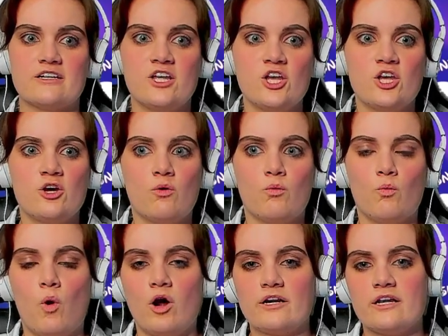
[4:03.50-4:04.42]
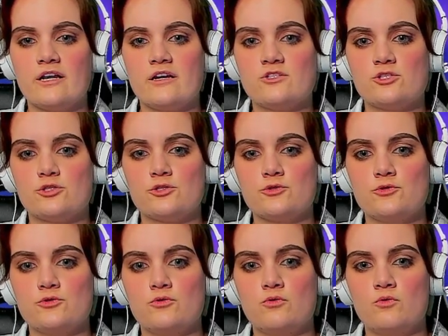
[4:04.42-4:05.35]
and wanting
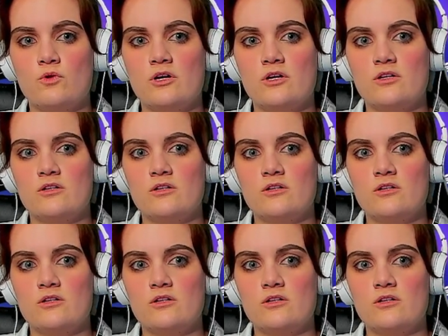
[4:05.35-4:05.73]
to